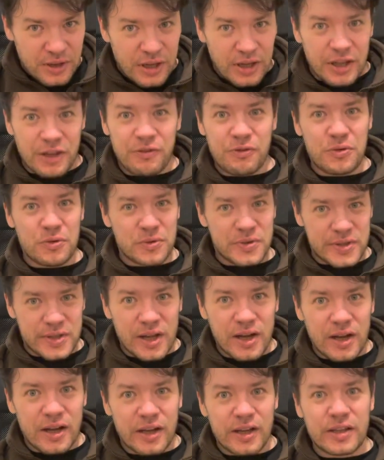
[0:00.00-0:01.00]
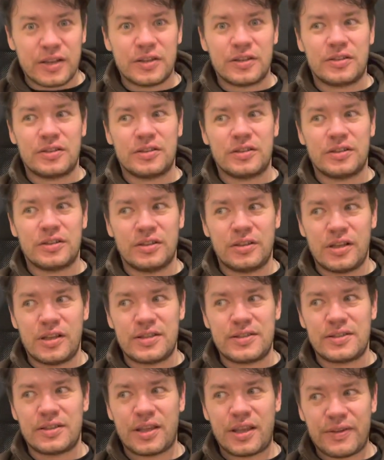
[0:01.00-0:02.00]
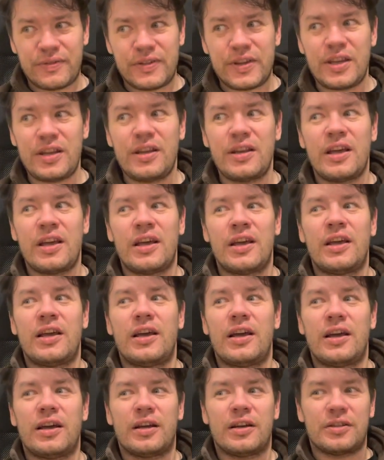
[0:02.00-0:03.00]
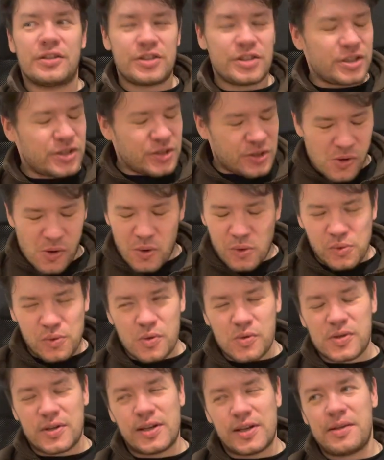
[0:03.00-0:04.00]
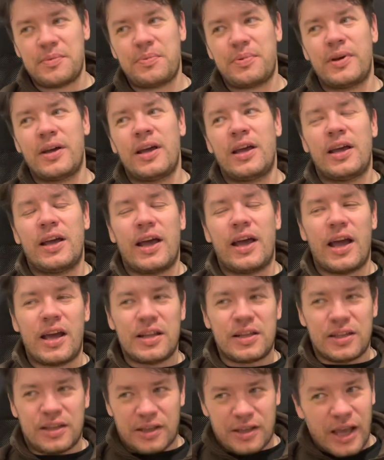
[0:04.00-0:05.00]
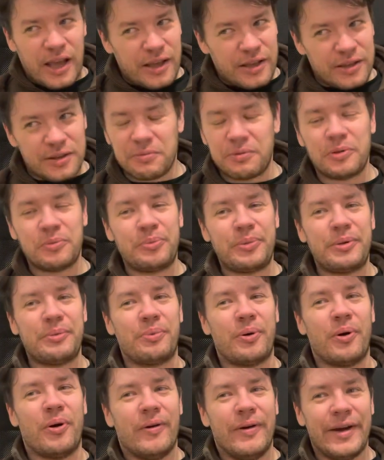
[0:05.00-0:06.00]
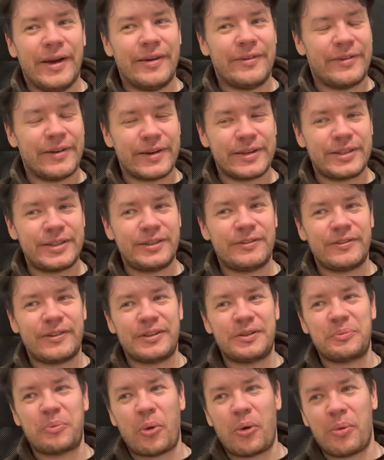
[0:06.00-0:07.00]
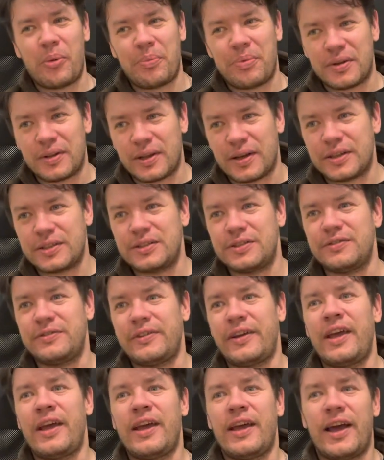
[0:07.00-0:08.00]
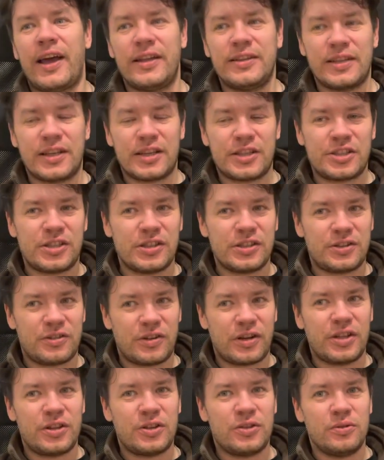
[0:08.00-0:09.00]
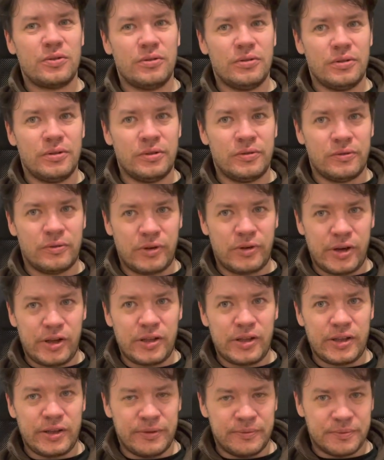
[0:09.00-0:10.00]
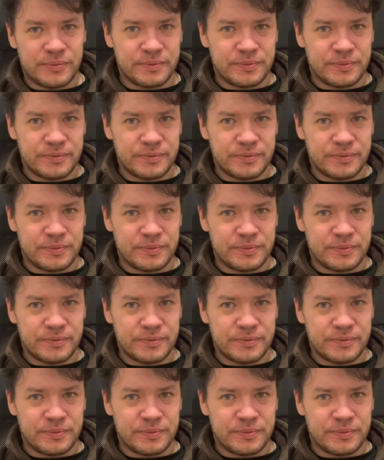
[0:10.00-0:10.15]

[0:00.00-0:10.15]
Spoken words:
If you're stuck and it's evening, just go to sleep, and it will be more effective and more productive, and actually try to really